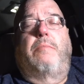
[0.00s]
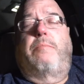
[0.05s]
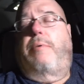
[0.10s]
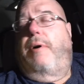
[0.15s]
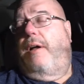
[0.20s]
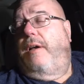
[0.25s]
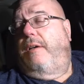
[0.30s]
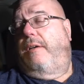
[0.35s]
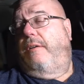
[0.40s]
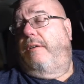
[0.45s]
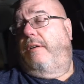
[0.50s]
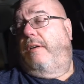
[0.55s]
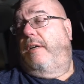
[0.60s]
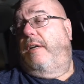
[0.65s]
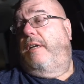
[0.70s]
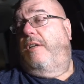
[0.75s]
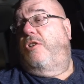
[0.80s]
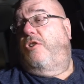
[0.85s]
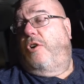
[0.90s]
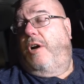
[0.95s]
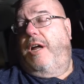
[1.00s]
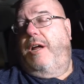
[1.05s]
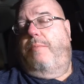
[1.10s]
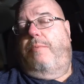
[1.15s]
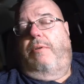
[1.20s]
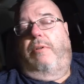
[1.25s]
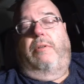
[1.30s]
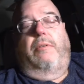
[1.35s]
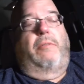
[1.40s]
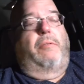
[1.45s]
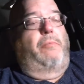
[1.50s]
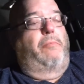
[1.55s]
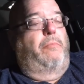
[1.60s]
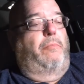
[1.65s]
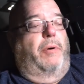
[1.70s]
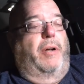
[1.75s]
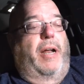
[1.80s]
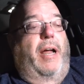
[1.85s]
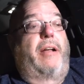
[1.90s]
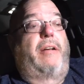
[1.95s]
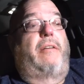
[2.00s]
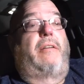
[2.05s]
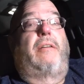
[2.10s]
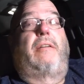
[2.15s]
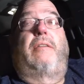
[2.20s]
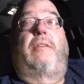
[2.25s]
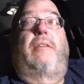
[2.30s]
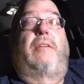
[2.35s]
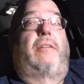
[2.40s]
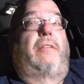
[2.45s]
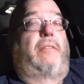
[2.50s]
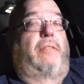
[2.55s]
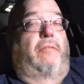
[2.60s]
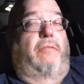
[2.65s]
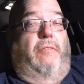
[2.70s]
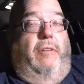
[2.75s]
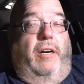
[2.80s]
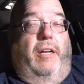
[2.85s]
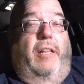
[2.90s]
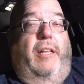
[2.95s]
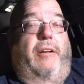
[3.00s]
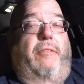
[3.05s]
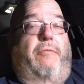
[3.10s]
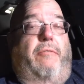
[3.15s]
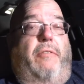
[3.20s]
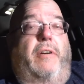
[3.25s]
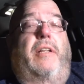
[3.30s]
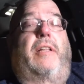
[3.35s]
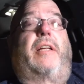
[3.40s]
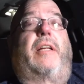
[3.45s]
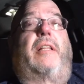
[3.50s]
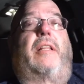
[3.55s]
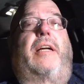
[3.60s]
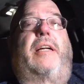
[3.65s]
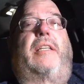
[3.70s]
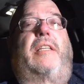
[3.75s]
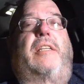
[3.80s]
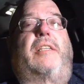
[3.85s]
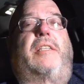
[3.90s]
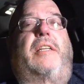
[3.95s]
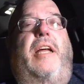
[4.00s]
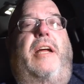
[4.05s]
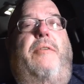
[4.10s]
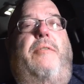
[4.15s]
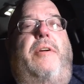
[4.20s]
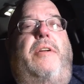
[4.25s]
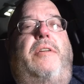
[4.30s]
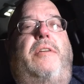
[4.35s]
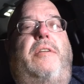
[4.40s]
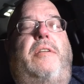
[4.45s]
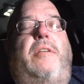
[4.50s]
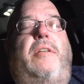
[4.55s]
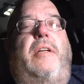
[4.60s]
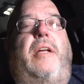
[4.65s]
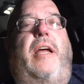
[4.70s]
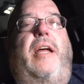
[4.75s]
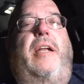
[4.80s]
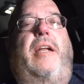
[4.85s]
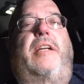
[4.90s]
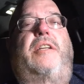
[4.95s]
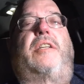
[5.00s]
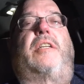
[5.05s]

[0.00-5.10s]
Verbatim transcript: but enjoyable. But I really really like the sandwich, and I